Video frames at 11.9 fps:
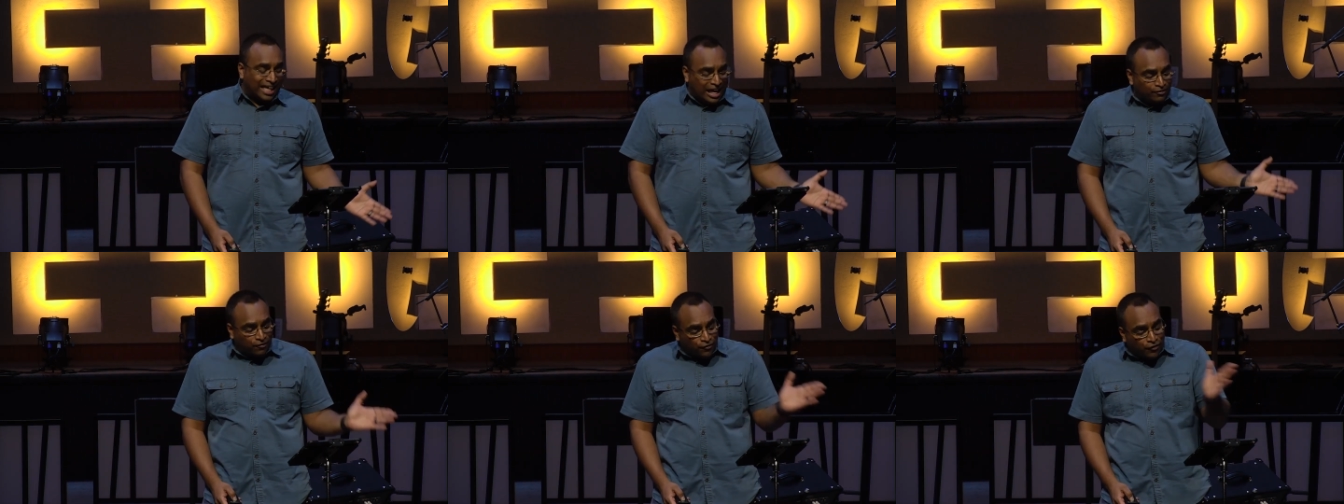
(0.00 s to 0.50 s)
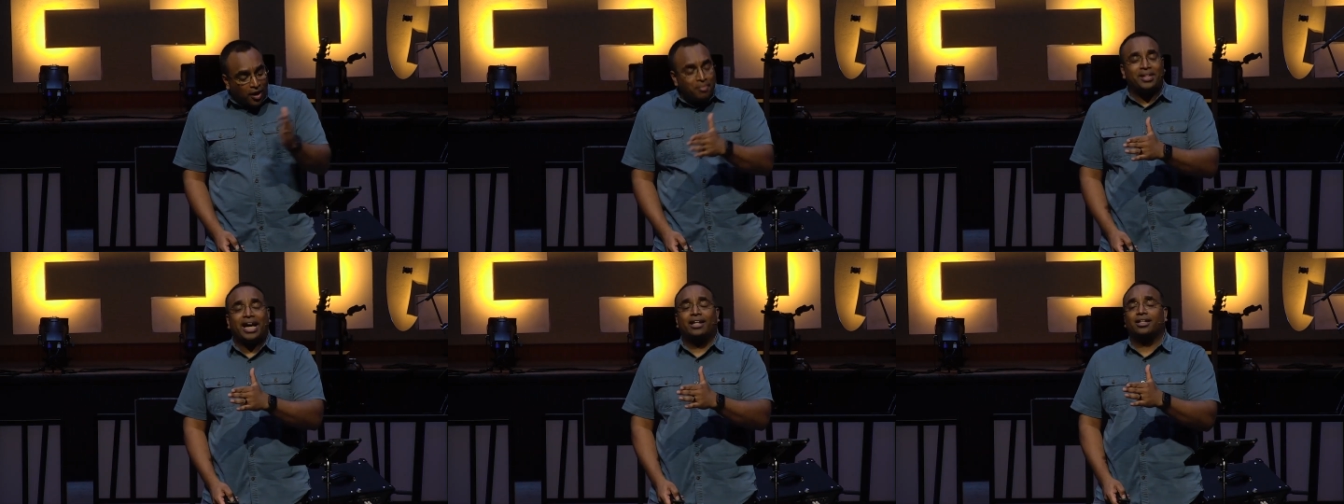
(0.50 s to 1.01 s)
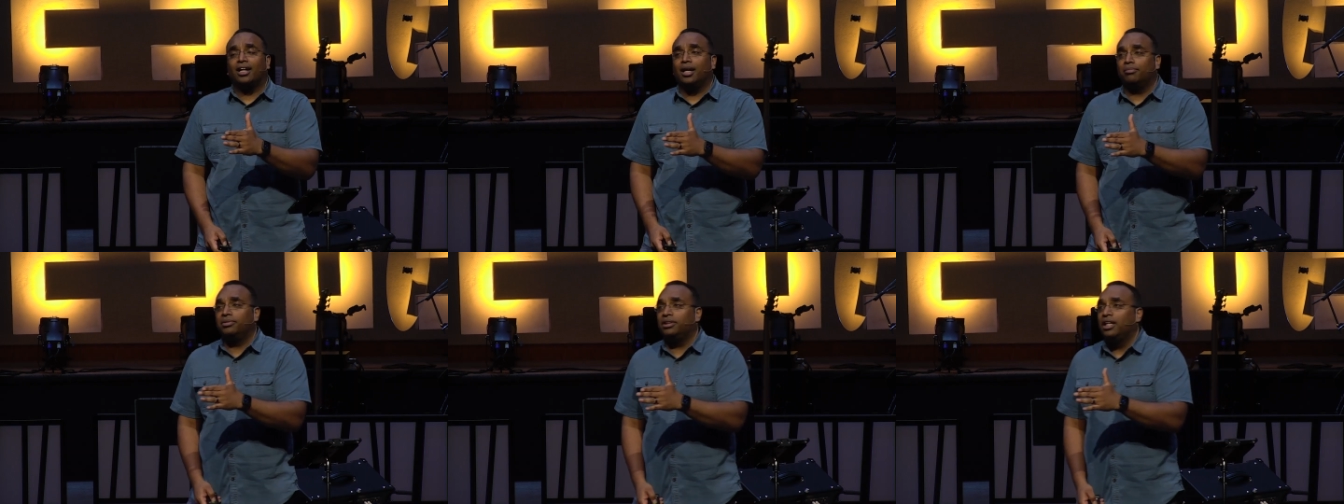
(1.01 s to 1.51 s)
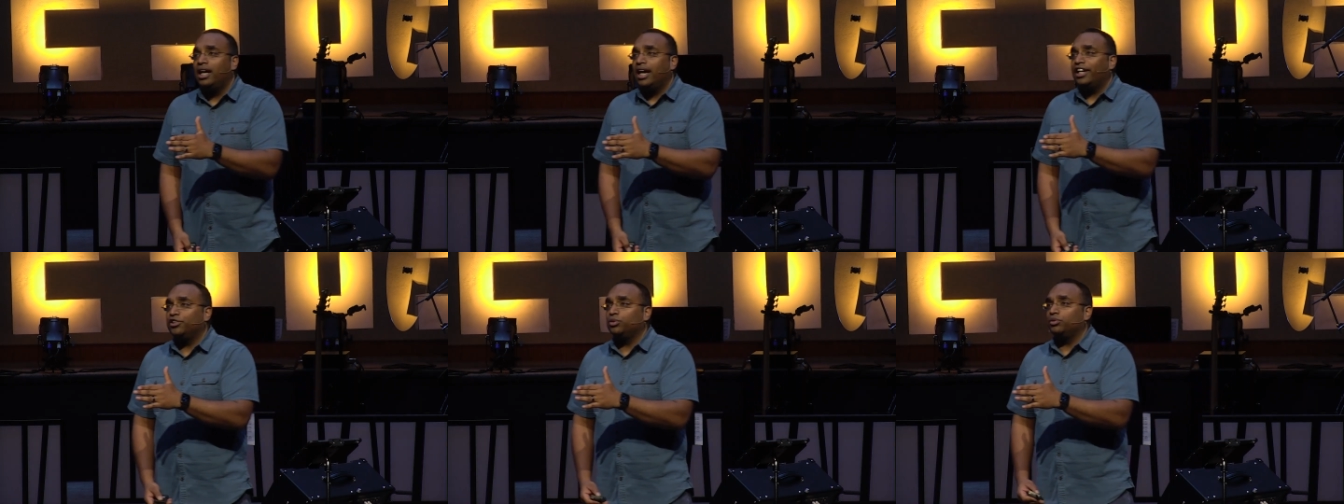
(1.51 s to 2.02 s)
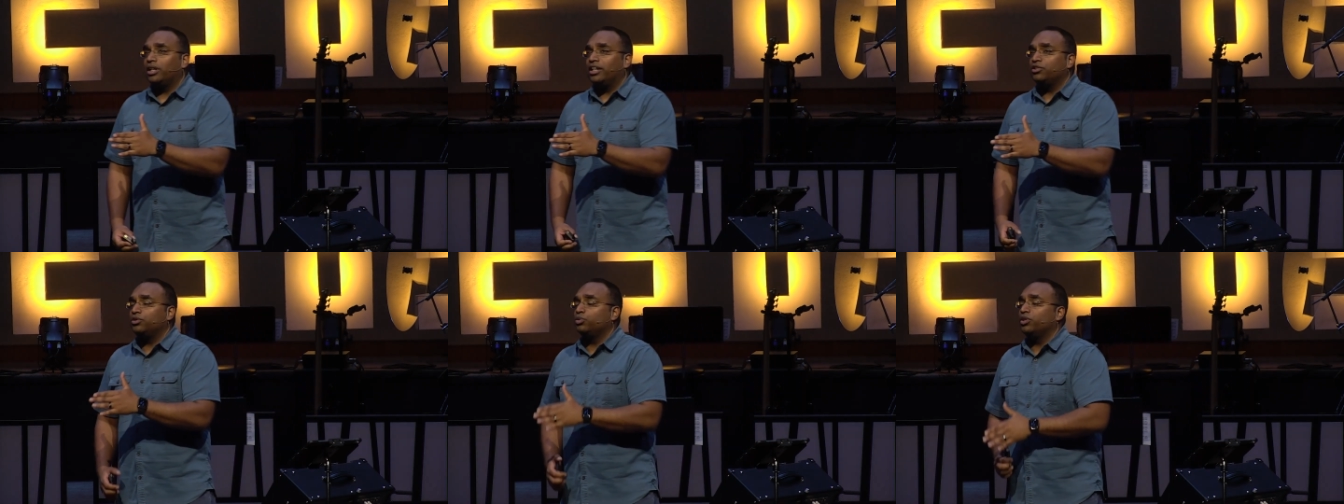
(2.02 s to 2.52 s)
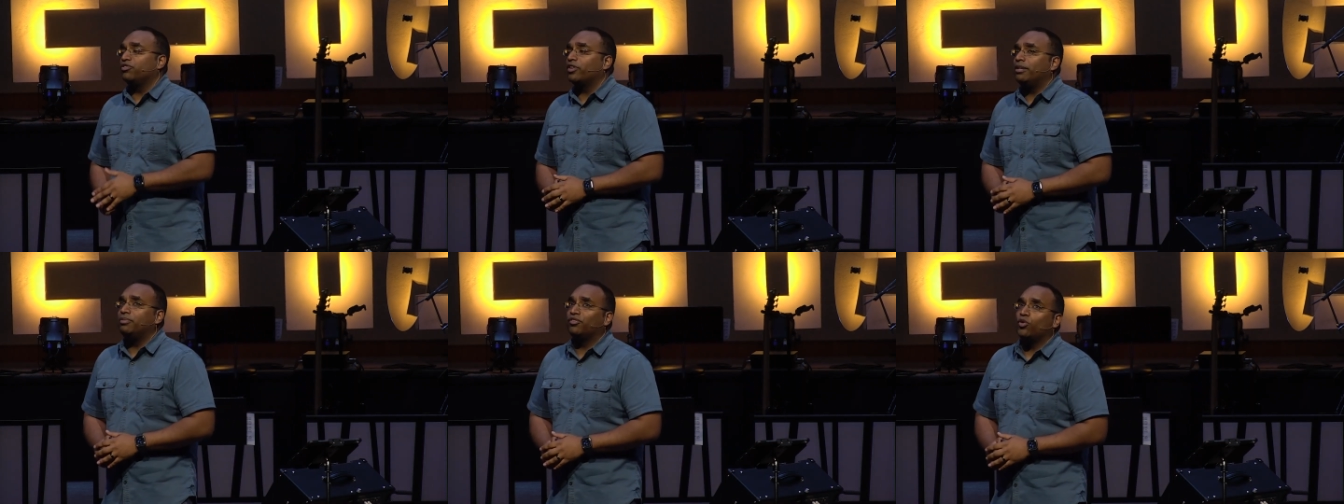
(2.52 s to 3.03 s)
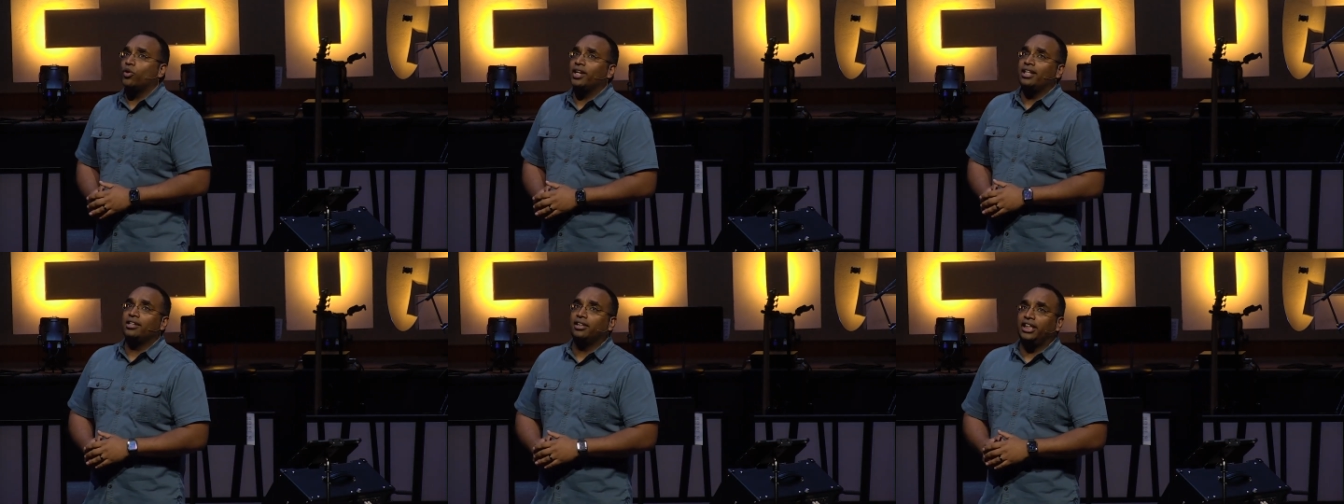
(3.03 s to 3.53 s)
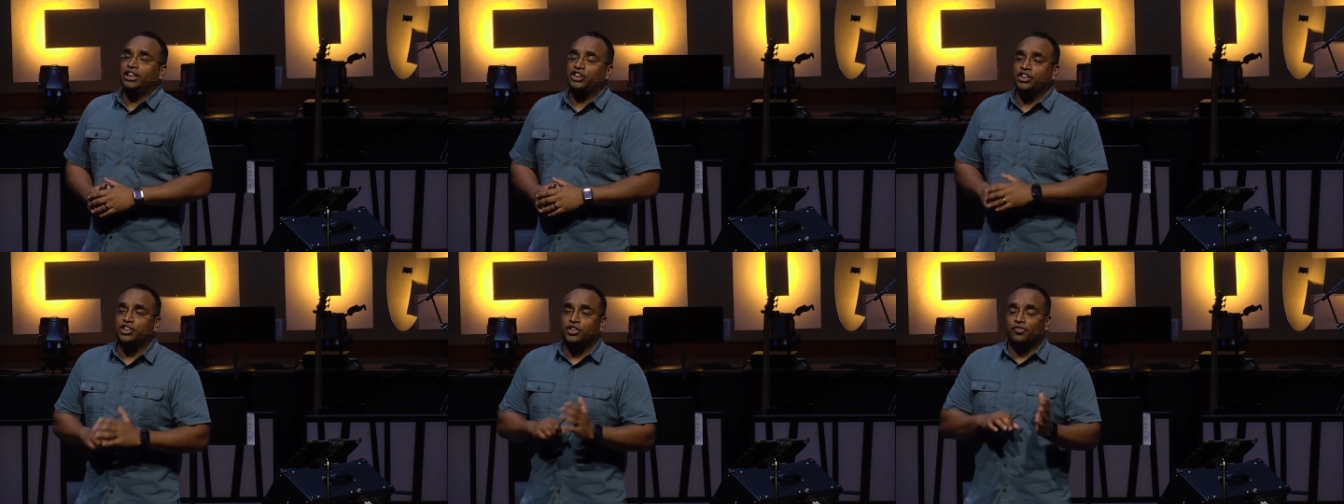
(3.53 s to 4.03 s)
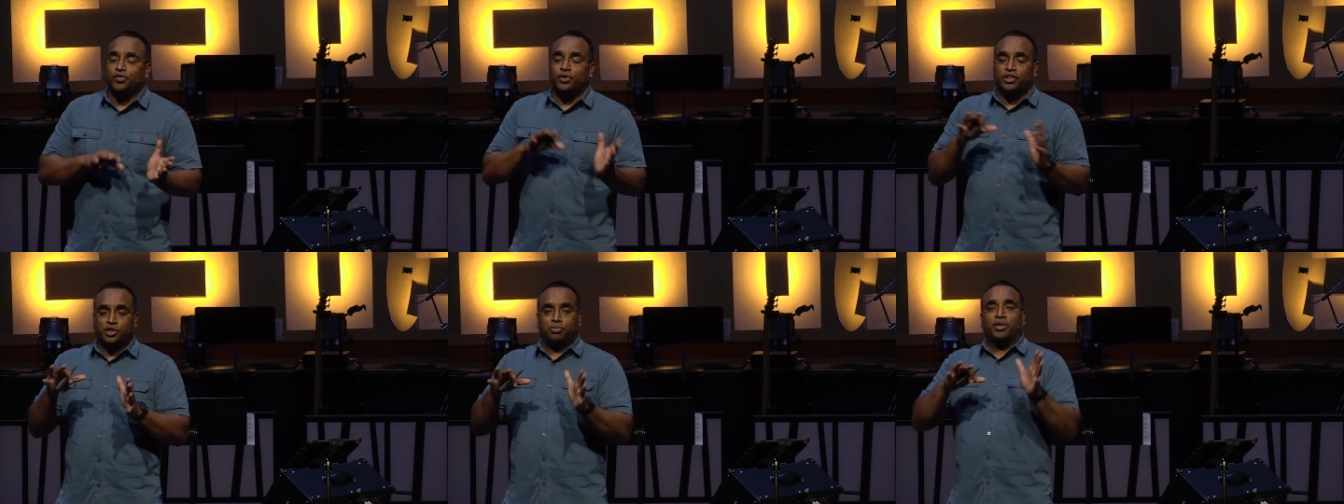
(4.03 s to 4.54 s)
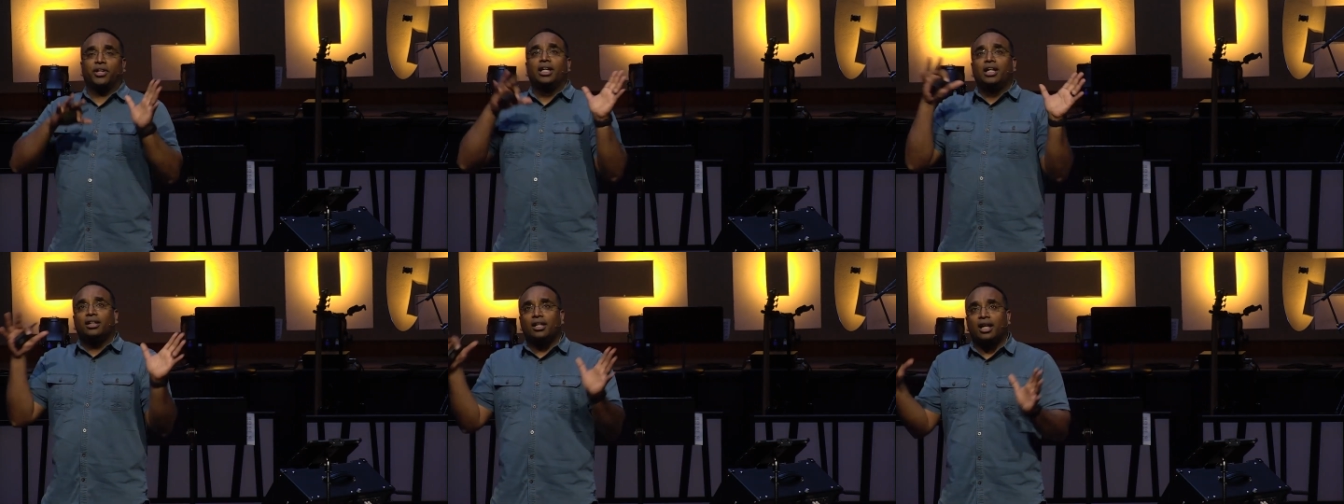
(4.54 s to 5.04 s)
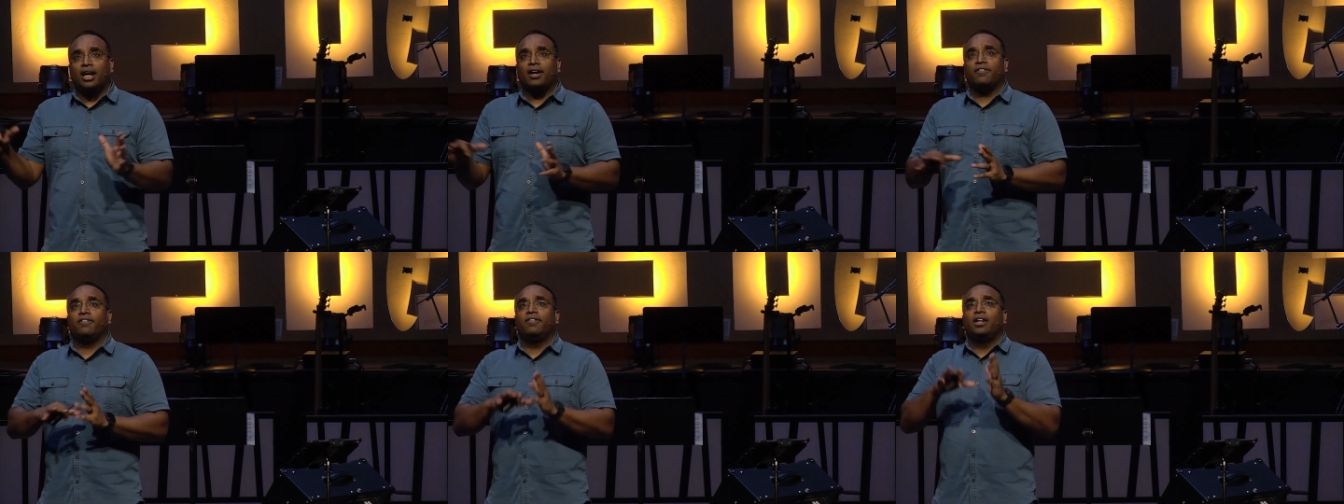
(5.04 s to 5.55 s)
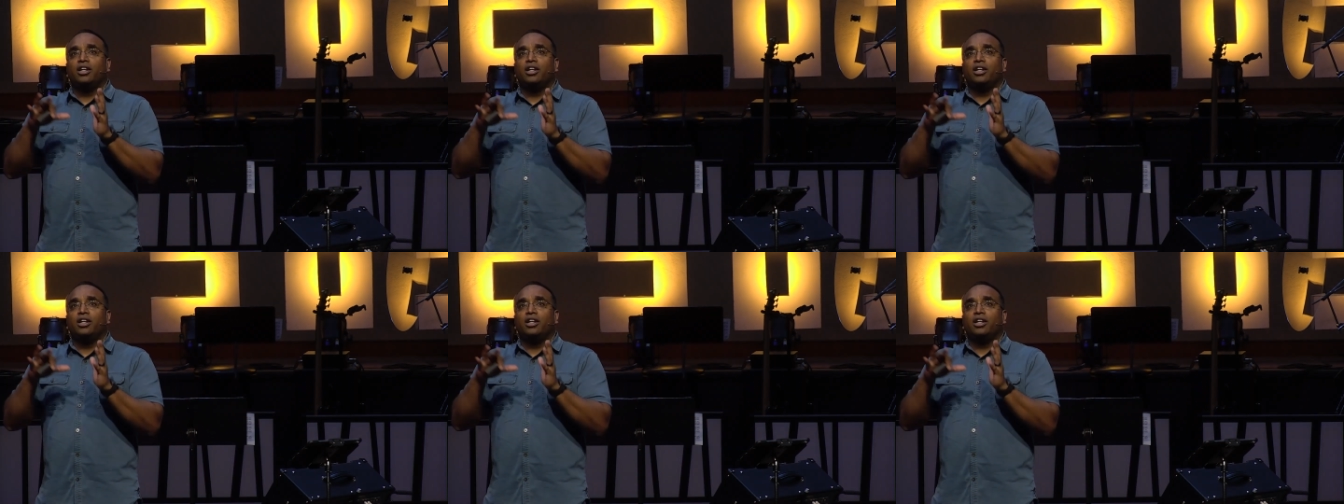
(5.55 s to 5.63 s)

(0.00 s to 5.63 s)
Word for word: And from that comes, as we've read before in Galatians, the fruit of the Spirit: love,